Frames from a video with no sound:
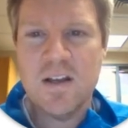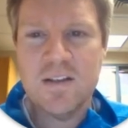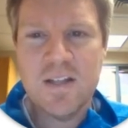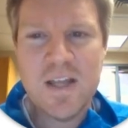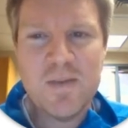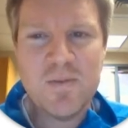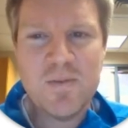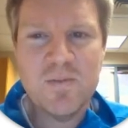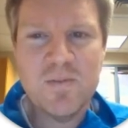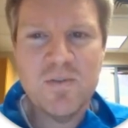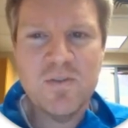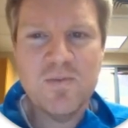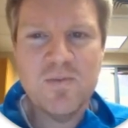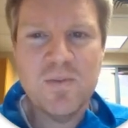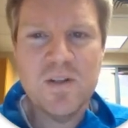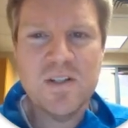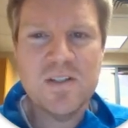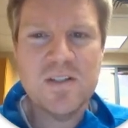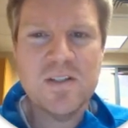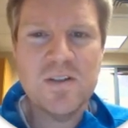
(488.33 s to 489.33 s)
Labor
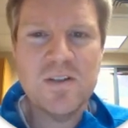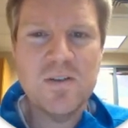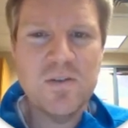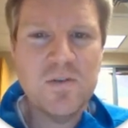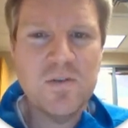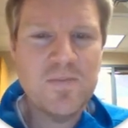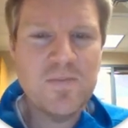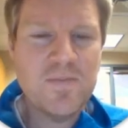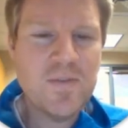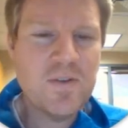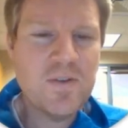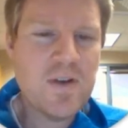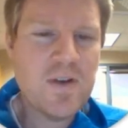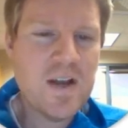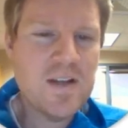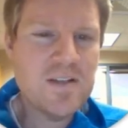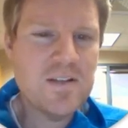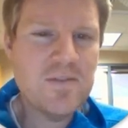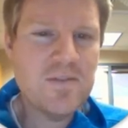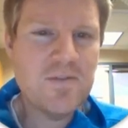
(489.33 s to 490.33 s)
movements. So the
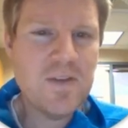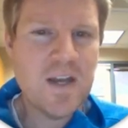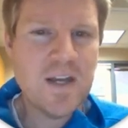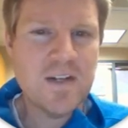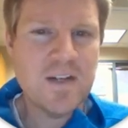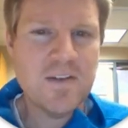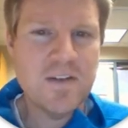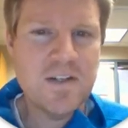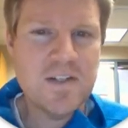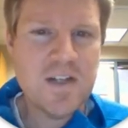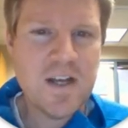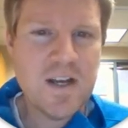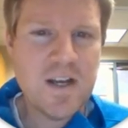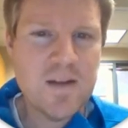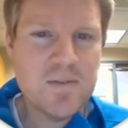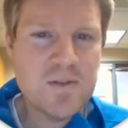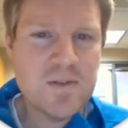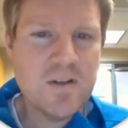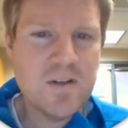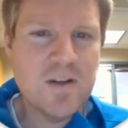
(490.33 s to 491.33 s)
rise in factory
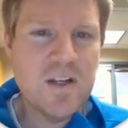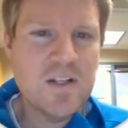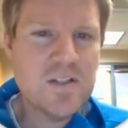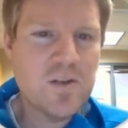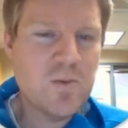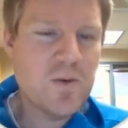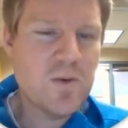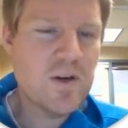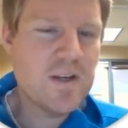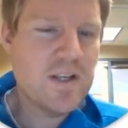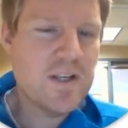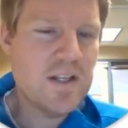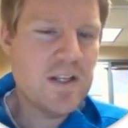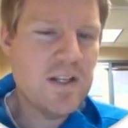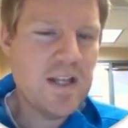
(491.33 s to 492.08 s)
jobs creates a working